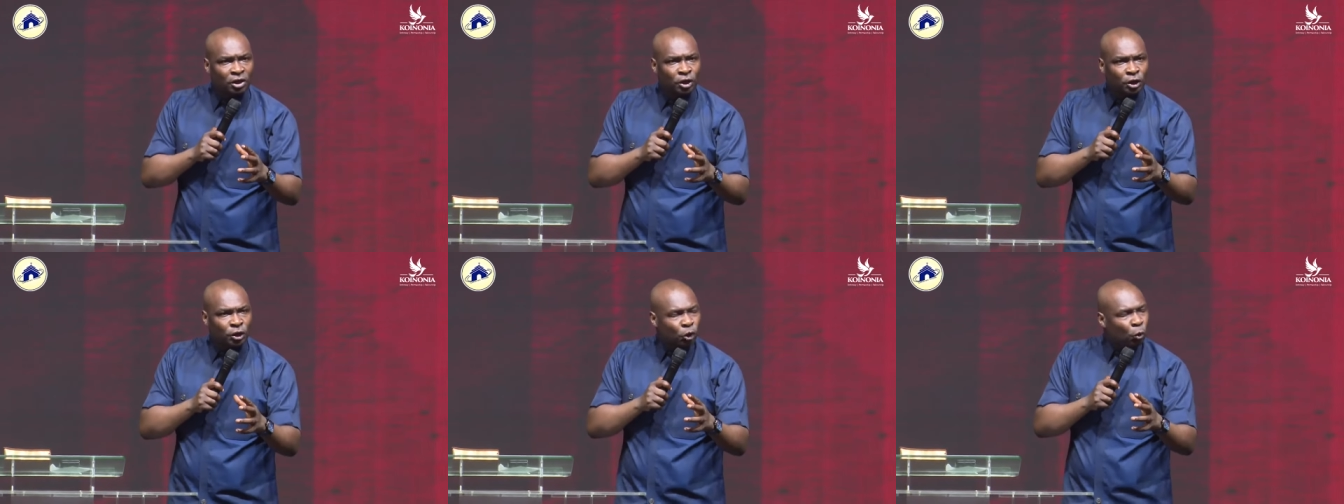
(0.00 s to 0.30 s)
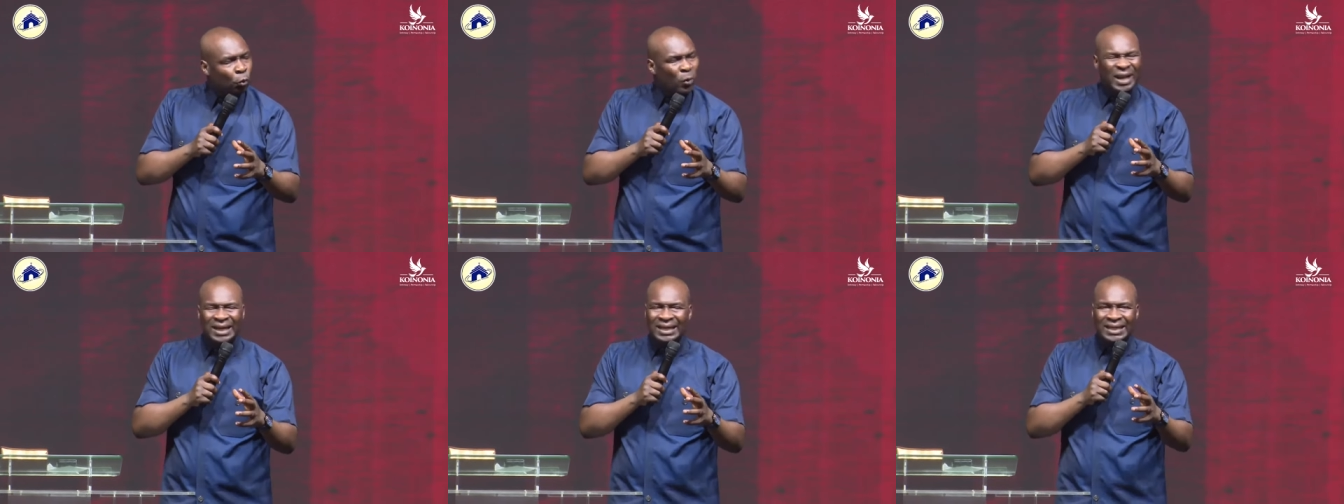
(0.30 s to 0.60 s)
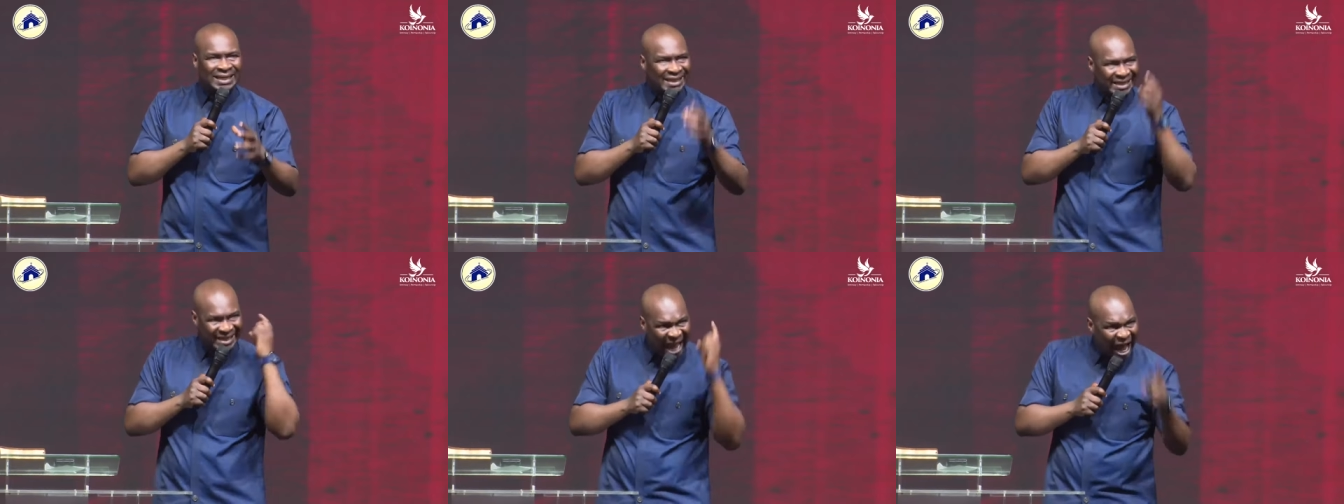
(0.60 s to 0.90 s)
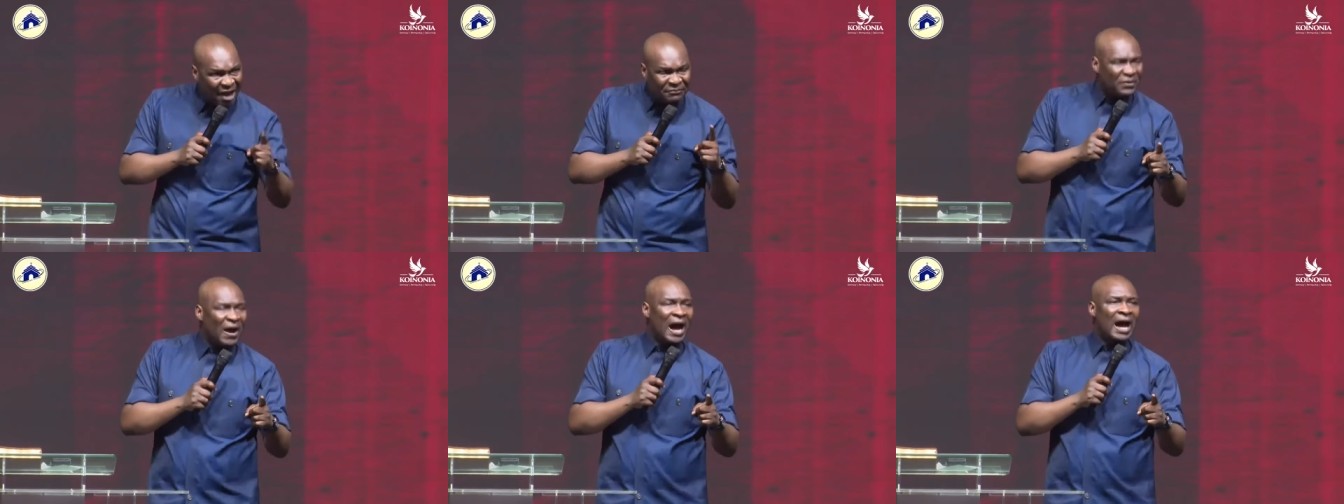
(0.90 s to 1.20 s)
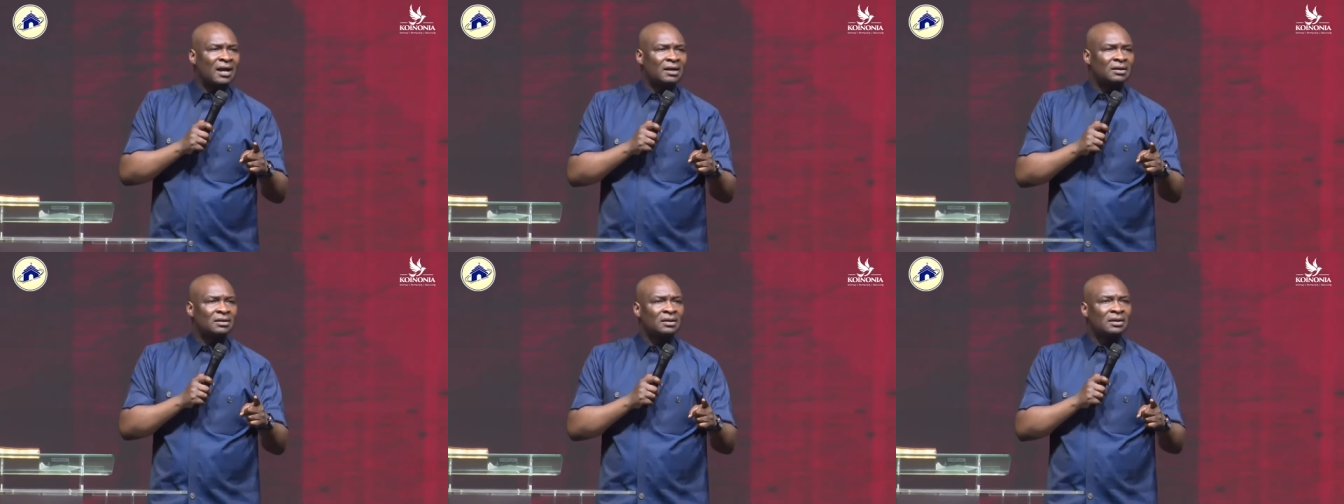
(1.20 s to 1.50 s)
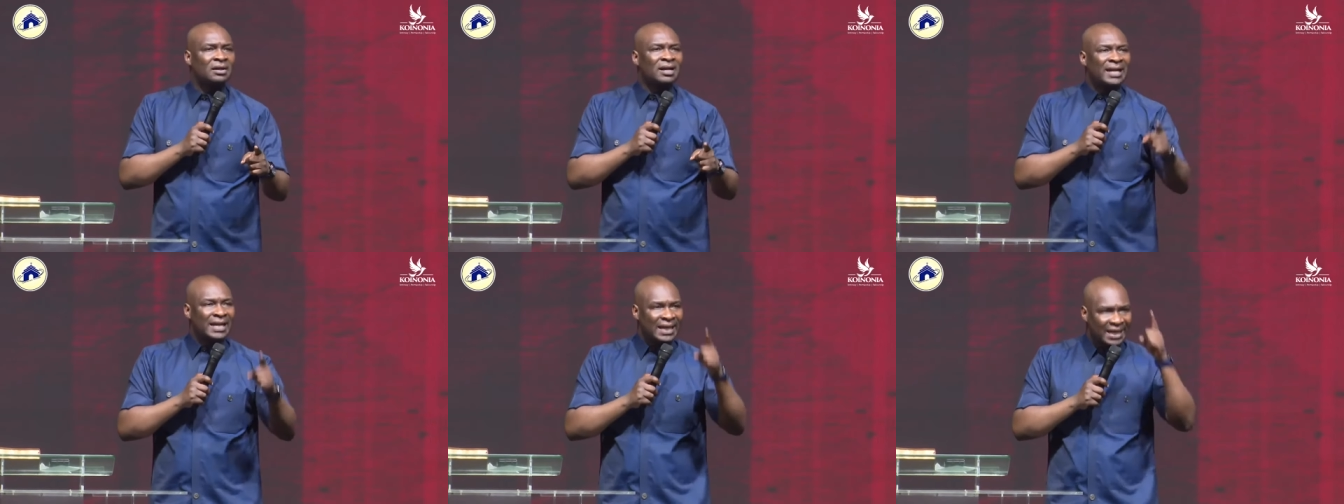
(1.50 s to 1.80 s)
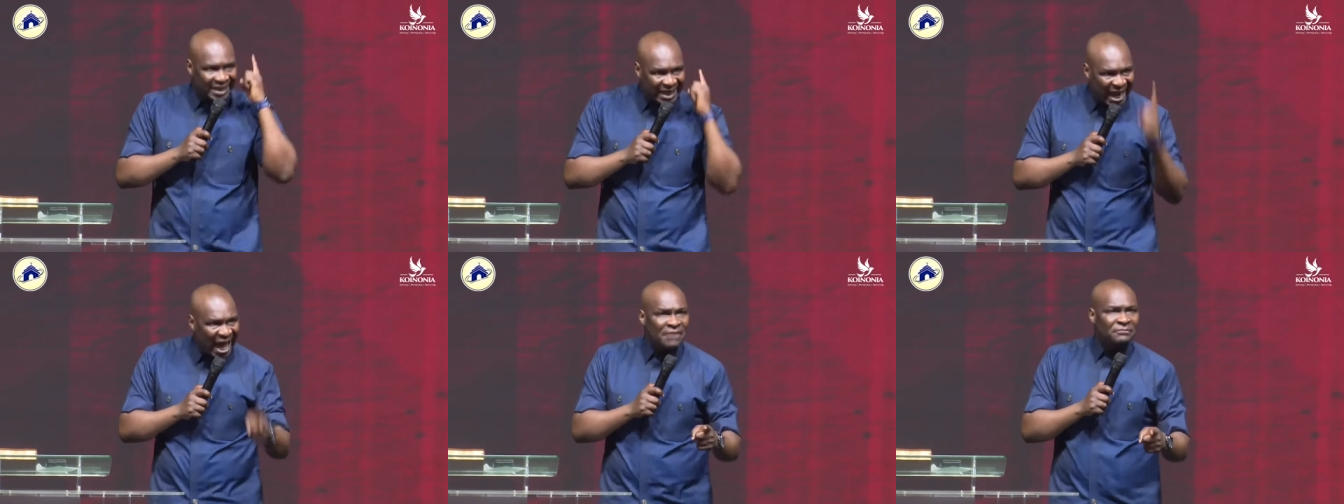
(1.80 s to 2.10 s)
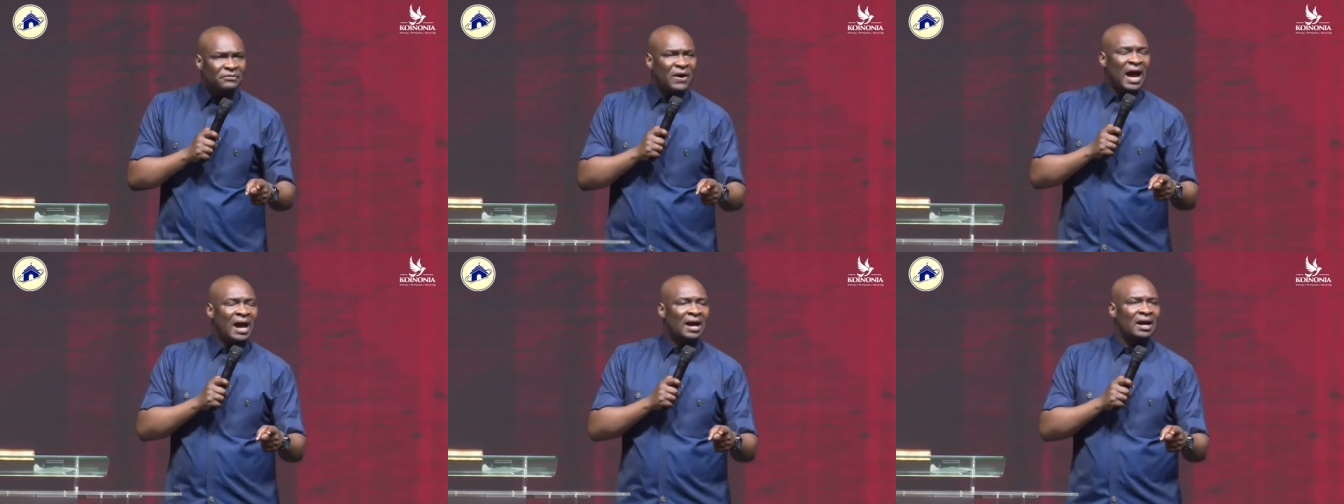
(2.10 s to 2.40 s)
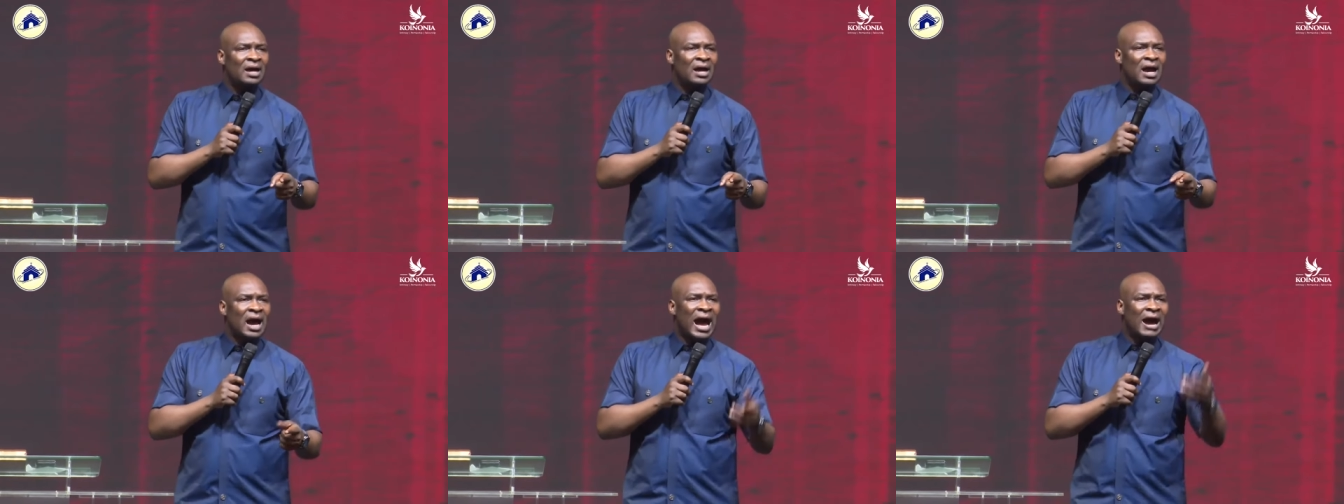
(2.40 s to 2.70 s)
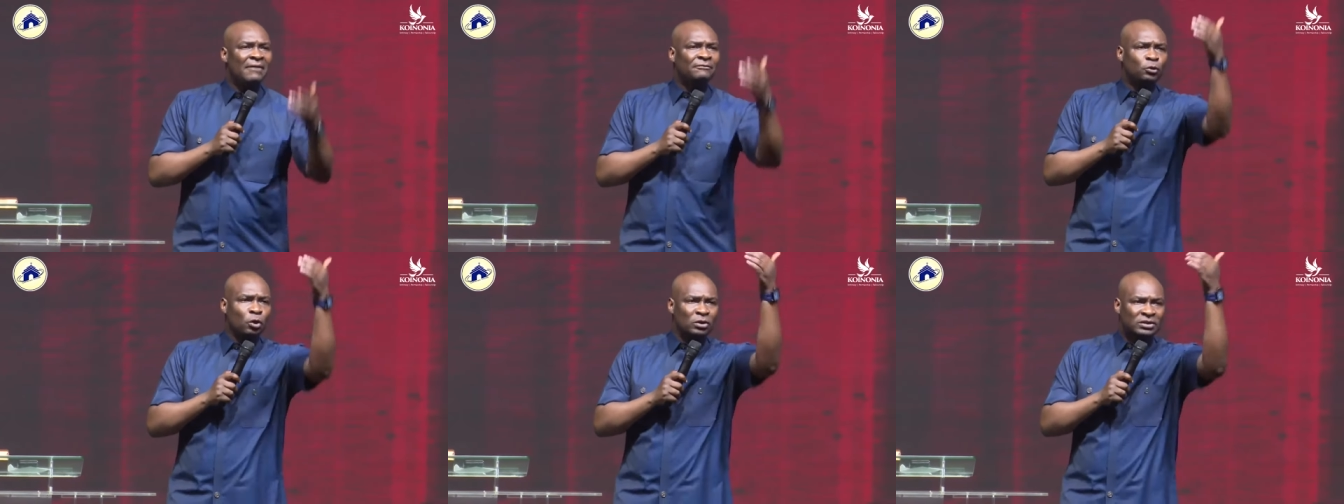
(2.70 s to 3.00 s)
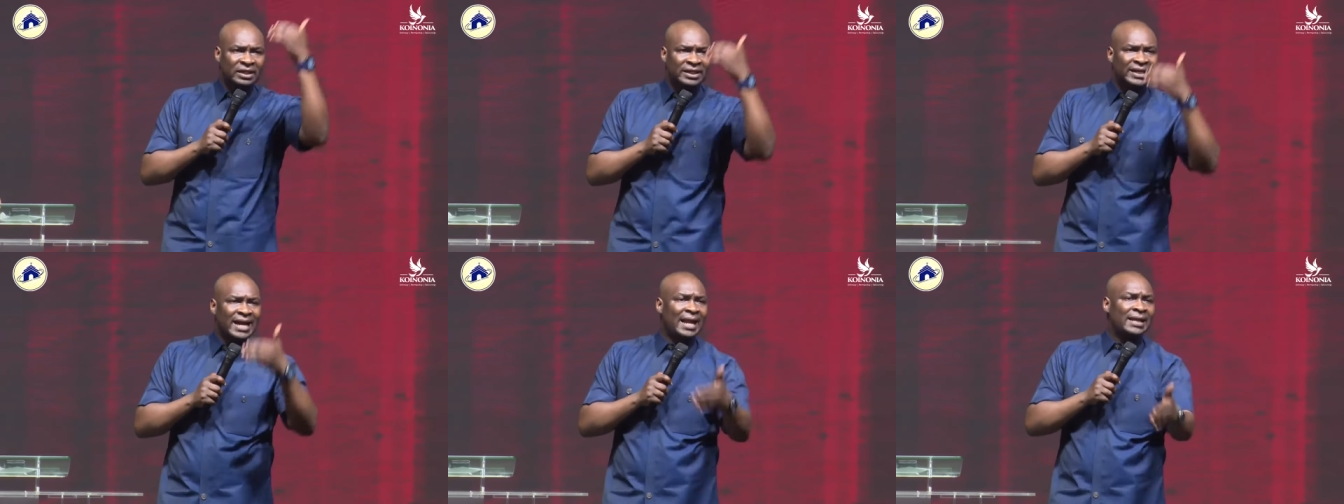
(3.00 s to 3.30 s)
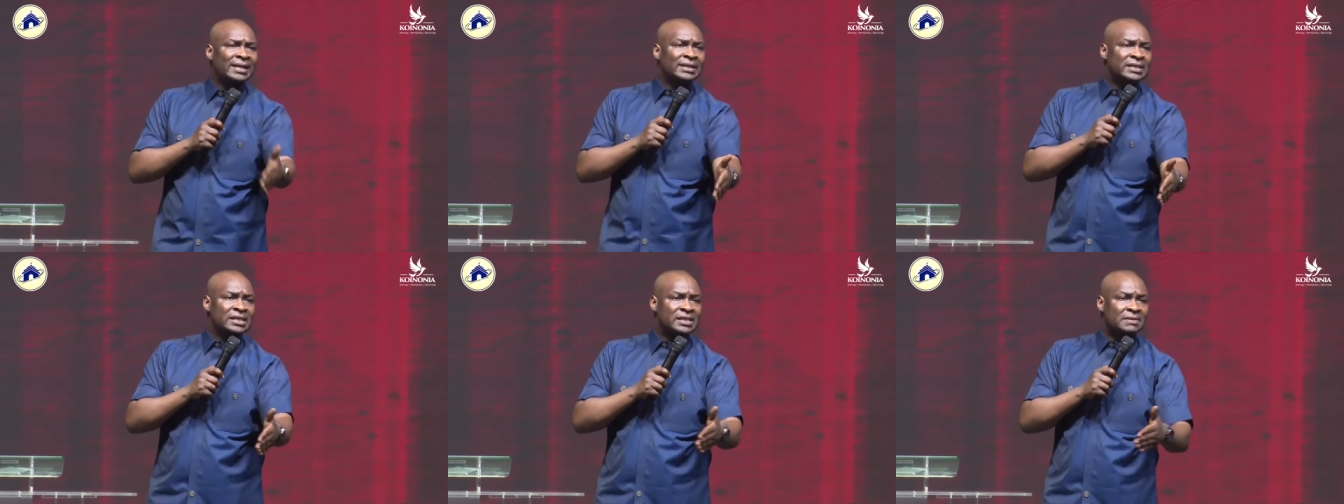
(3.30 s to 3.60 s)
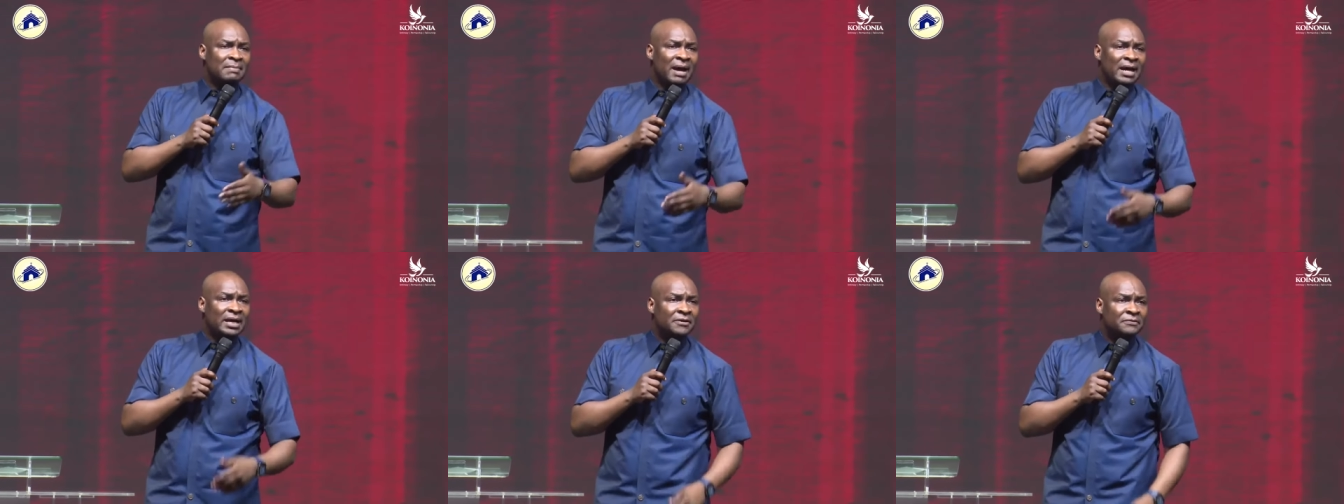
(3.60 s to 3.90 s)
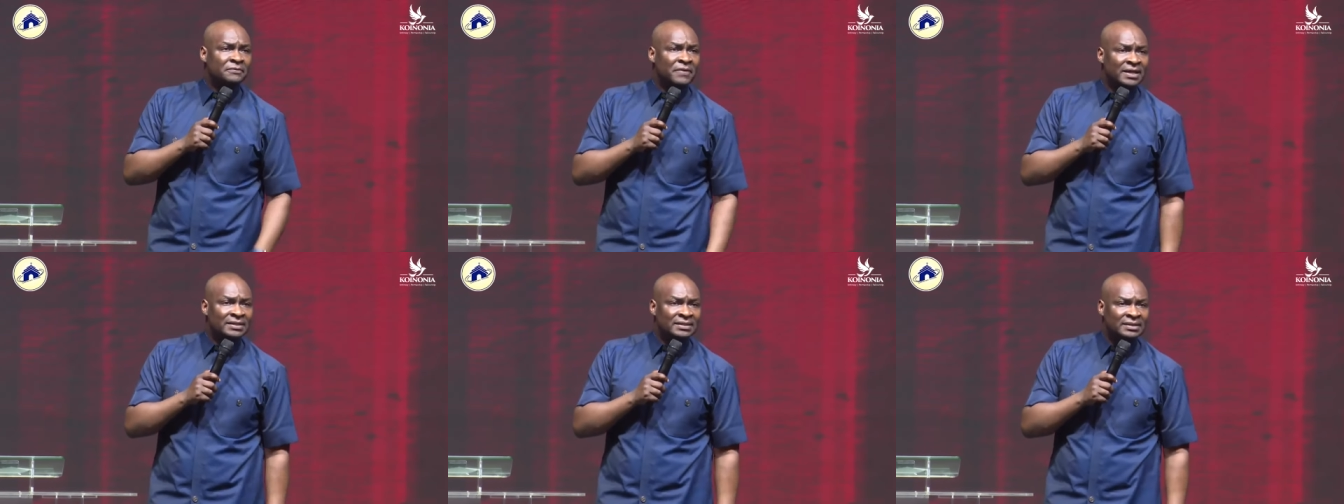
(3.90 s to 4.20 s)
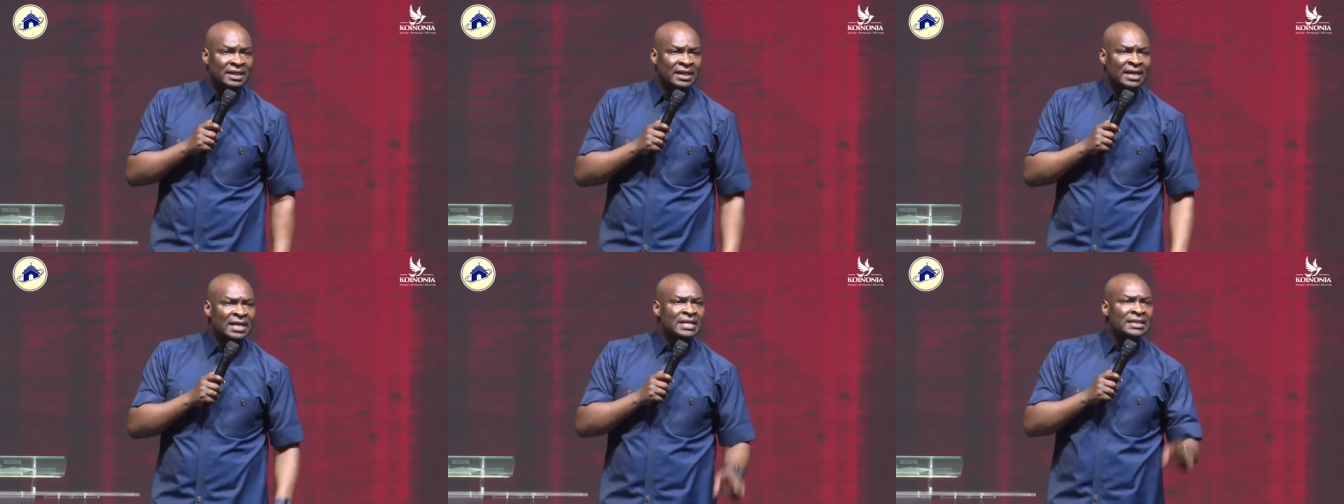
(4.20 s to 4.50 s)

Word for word: you will never, never have those realities manifest.